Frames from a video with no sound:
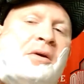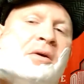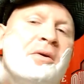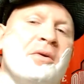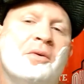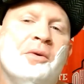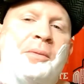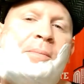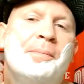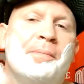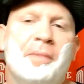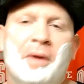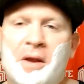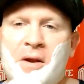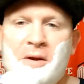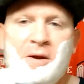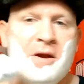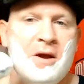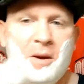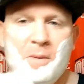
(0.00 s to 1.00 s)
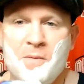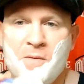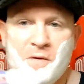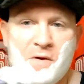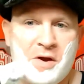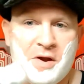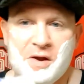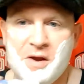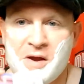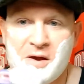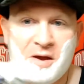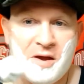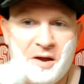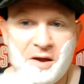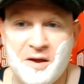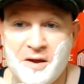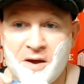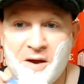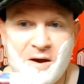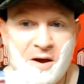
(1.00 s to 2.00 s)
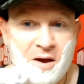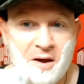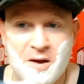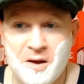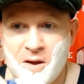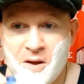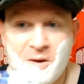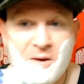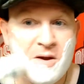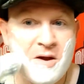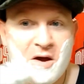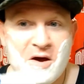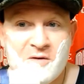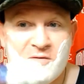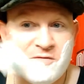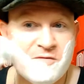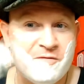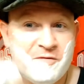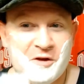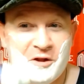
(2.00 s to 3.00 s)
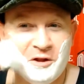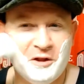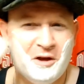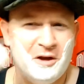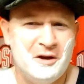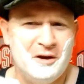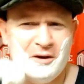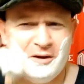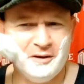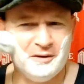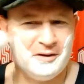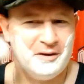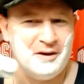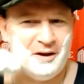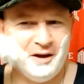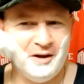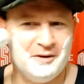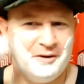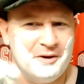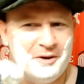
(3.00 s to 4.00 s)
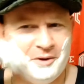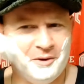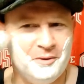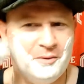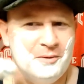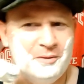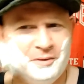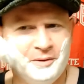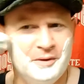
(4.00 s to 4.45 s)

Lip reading: we ended up finding a villa condo